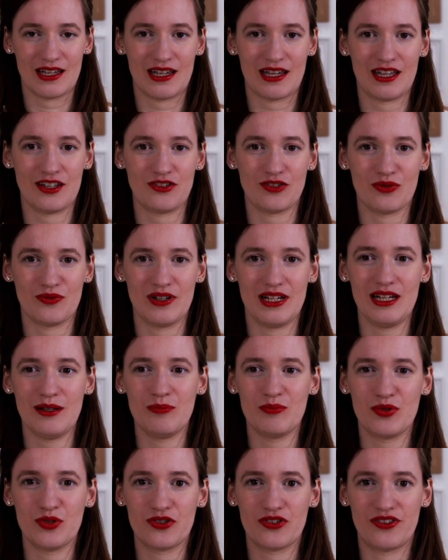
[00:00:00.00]
and to
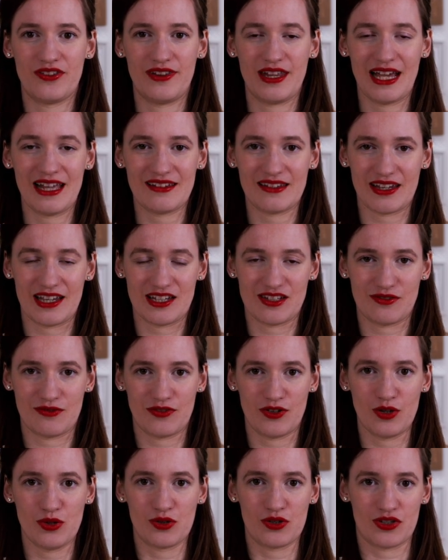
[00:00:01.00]
really put that as a
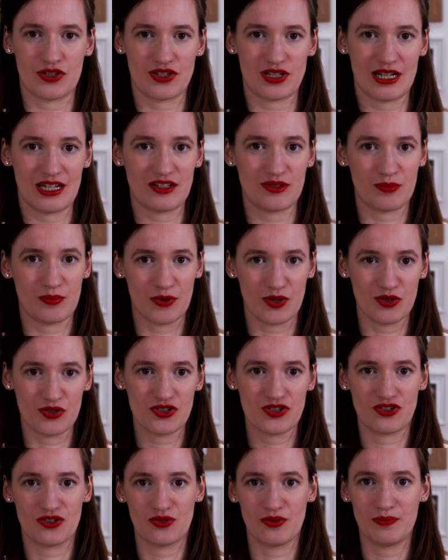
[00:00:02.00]
focus as
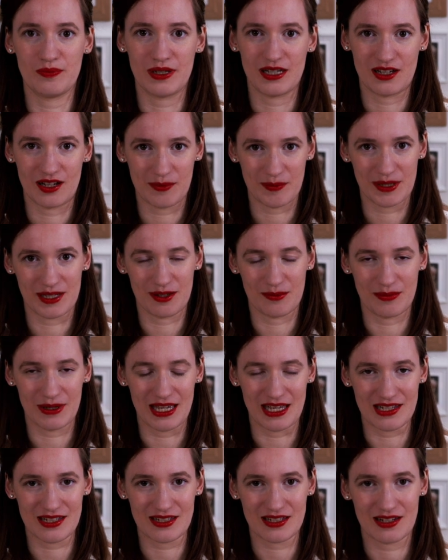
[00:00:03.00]
opposed to becoming the
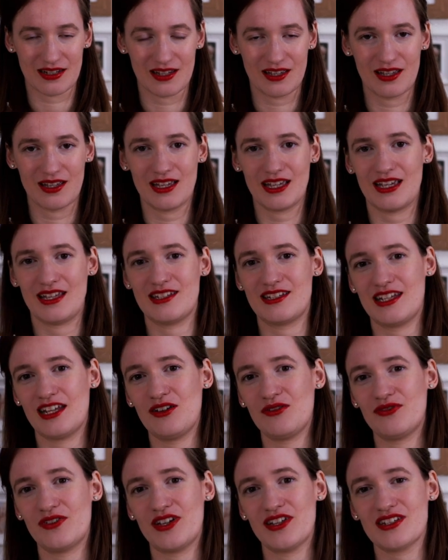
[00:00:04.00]
best.
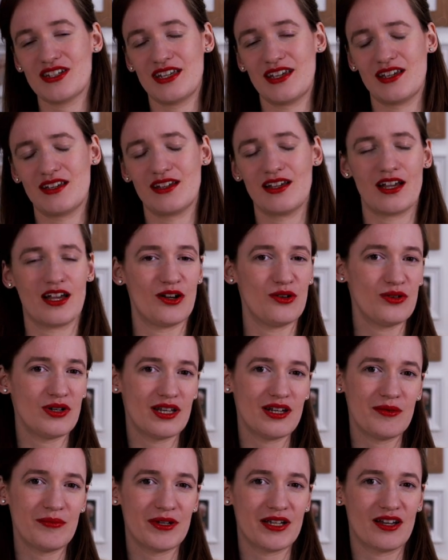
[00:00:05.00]
Instead of asking, how
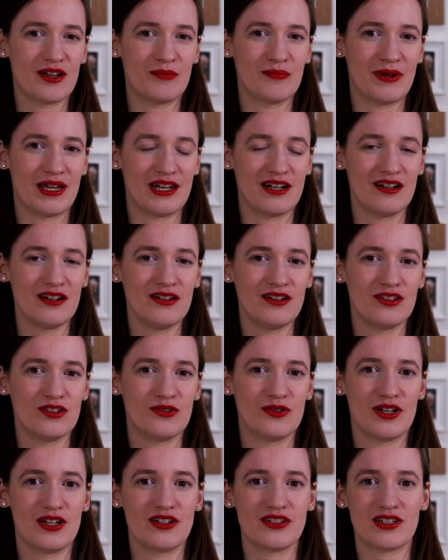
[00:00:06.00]
can I become better?
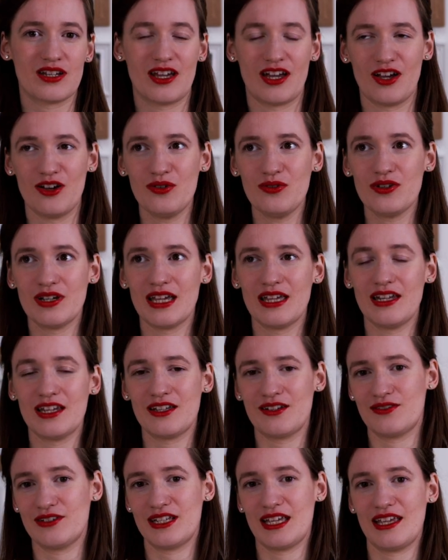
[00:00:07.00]
You ask, how can
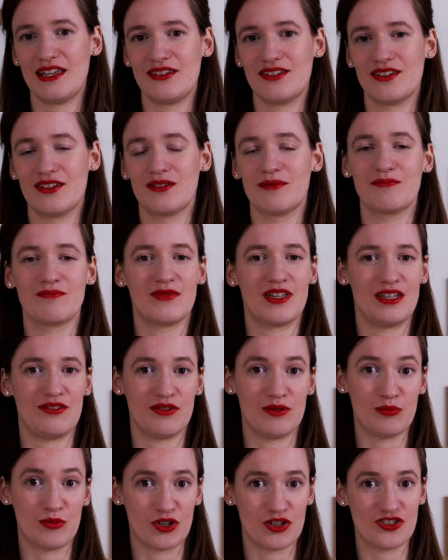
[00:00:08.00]
I create
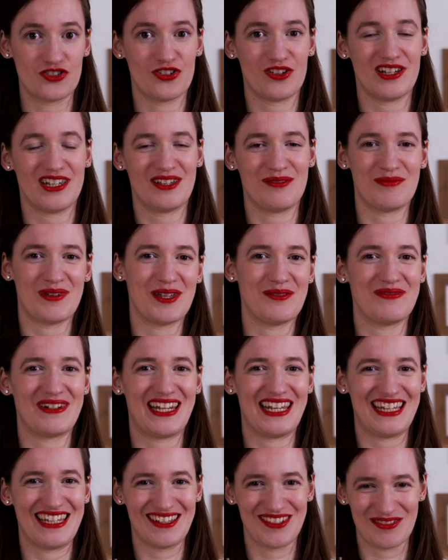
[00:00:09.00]
even more joy in my
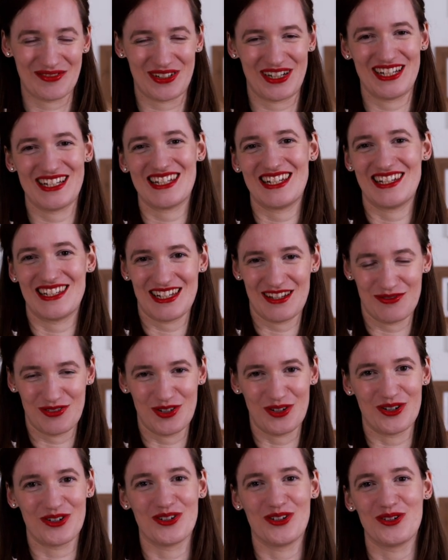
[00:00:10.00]
playing? For instance,
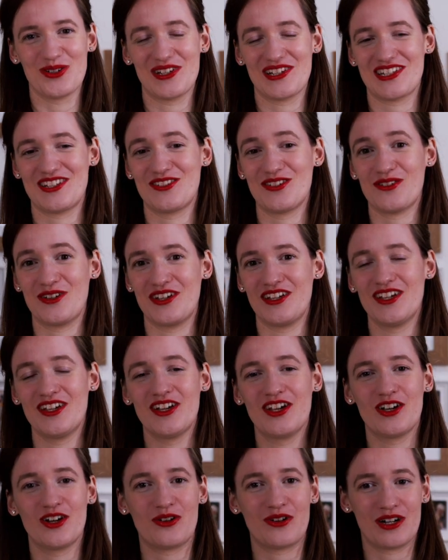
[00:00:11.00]
if your goal is joy.
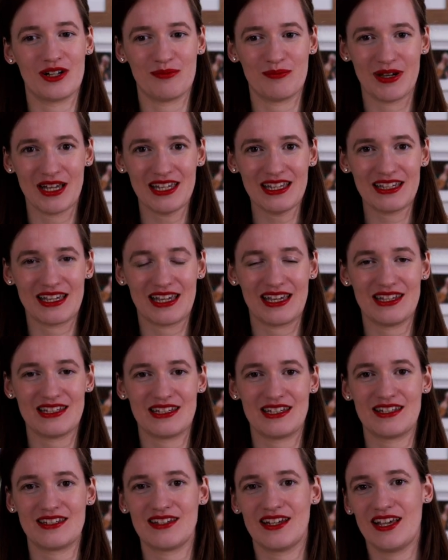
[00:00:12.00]
Or in my
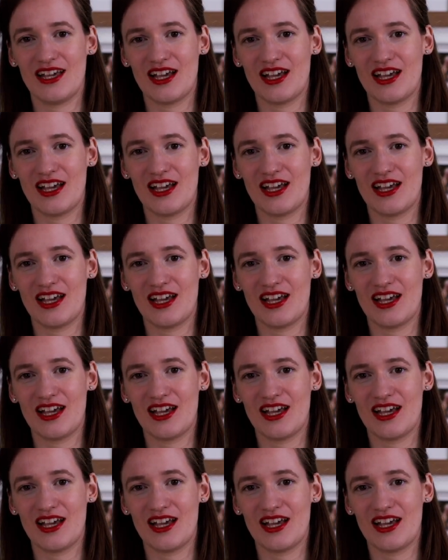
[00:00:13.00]
case is,